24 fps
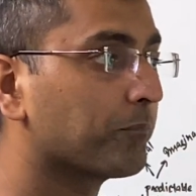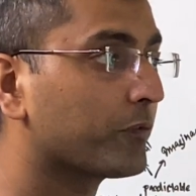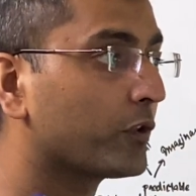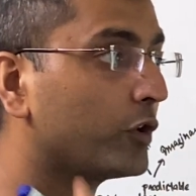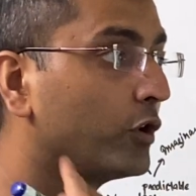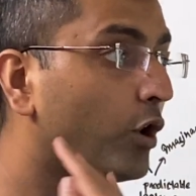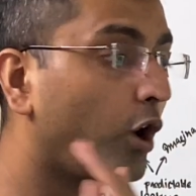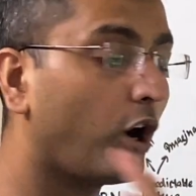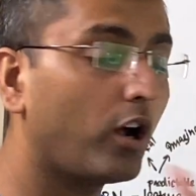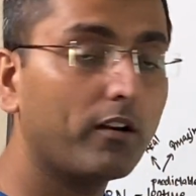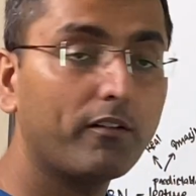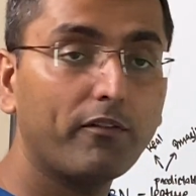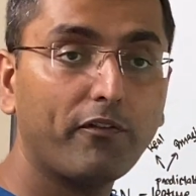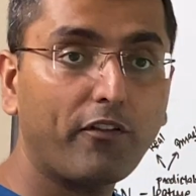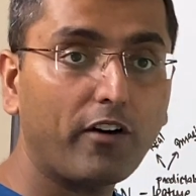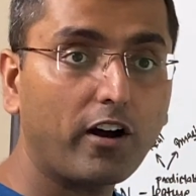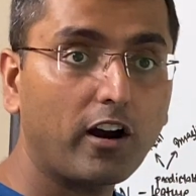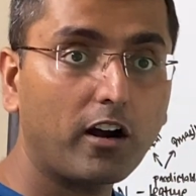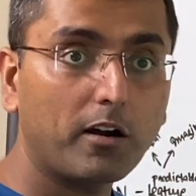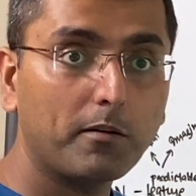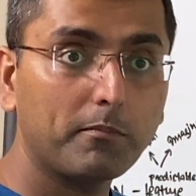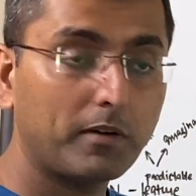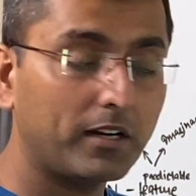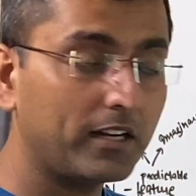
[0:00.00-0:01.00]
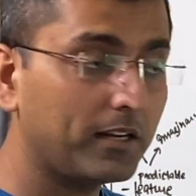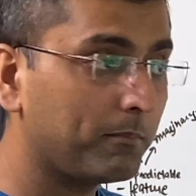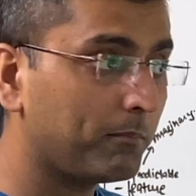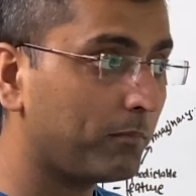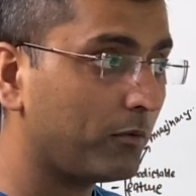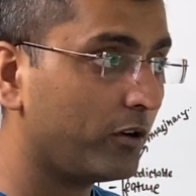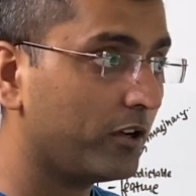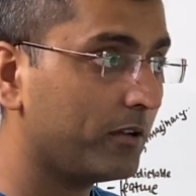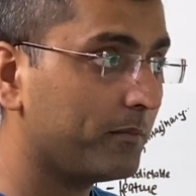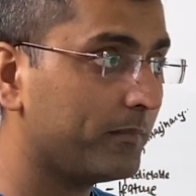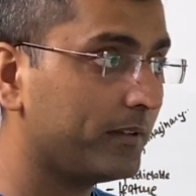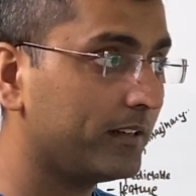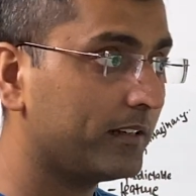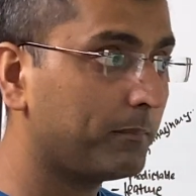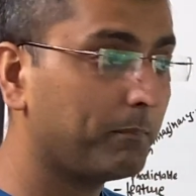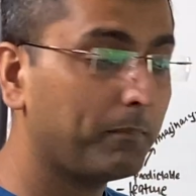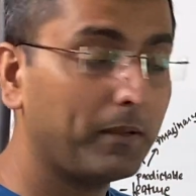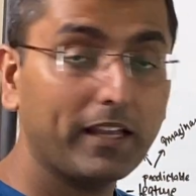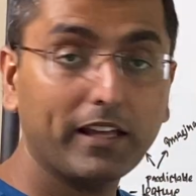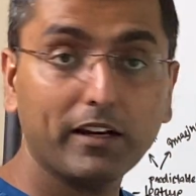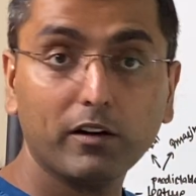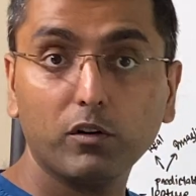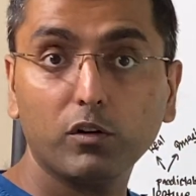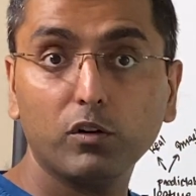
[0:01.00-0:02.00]
non-farm unemployment
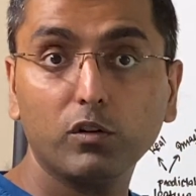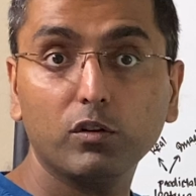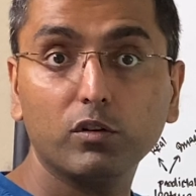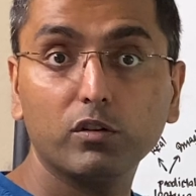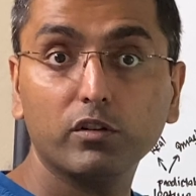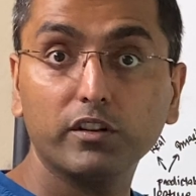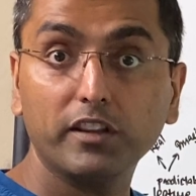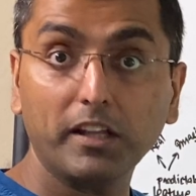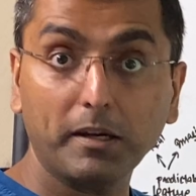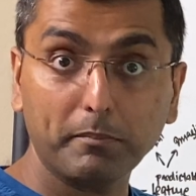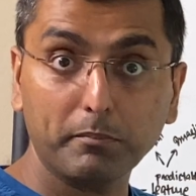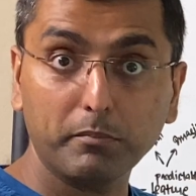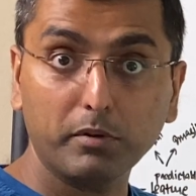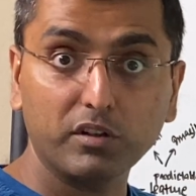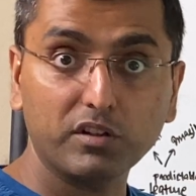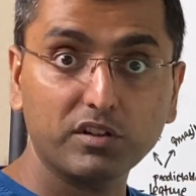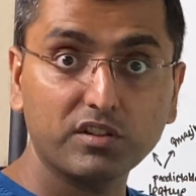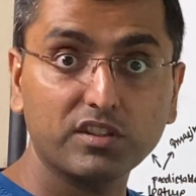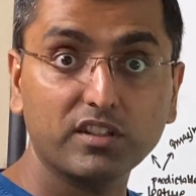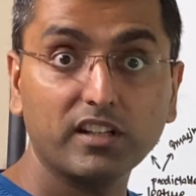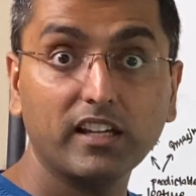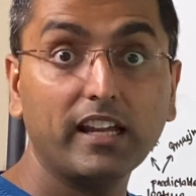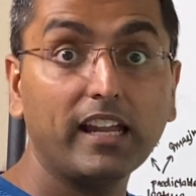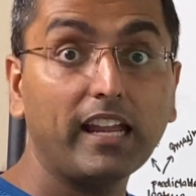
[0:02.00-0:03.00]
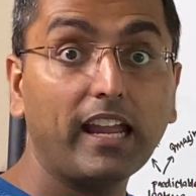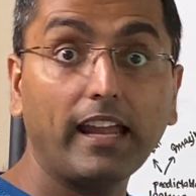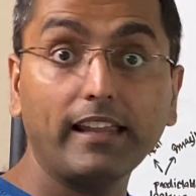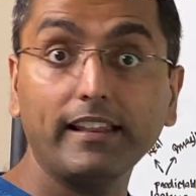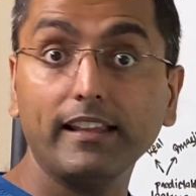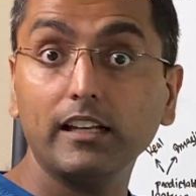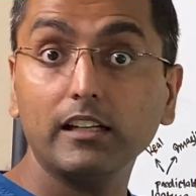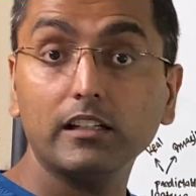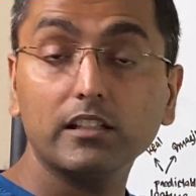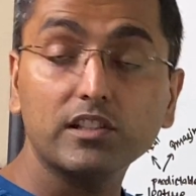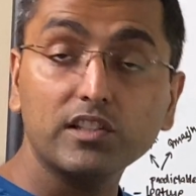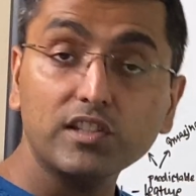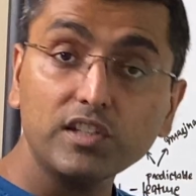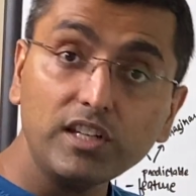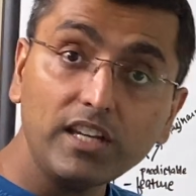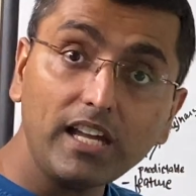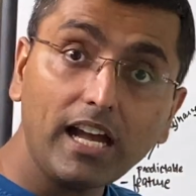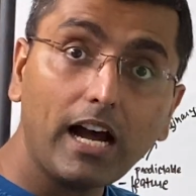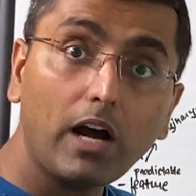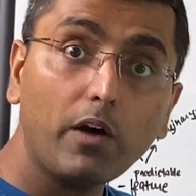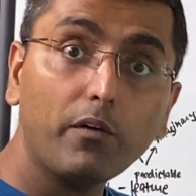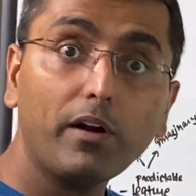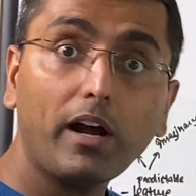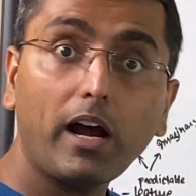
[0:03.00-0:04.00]
payroll numbers, and then see
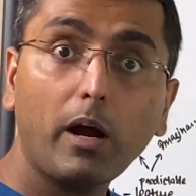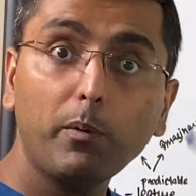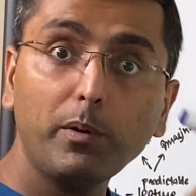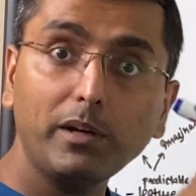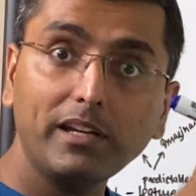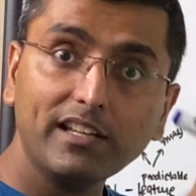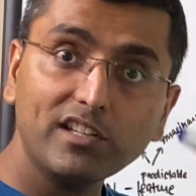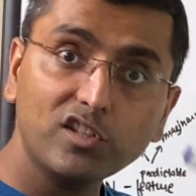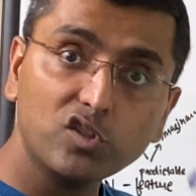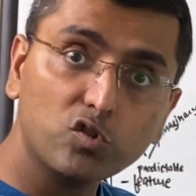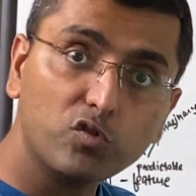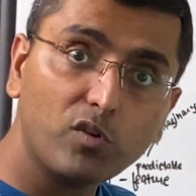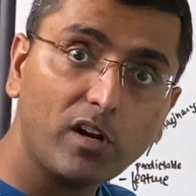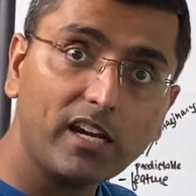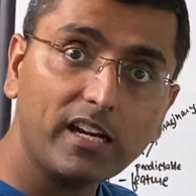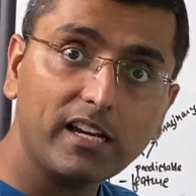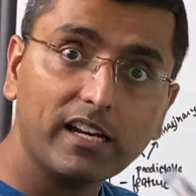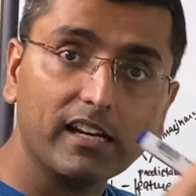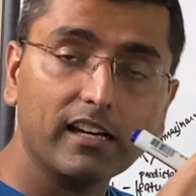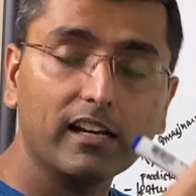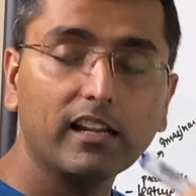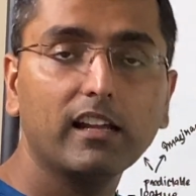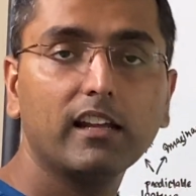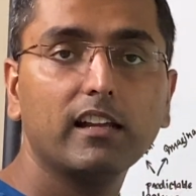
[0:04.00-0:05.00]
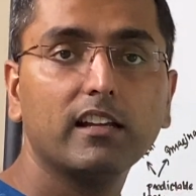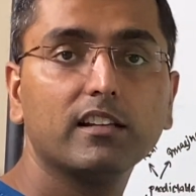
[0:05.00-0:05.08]
how it has trended.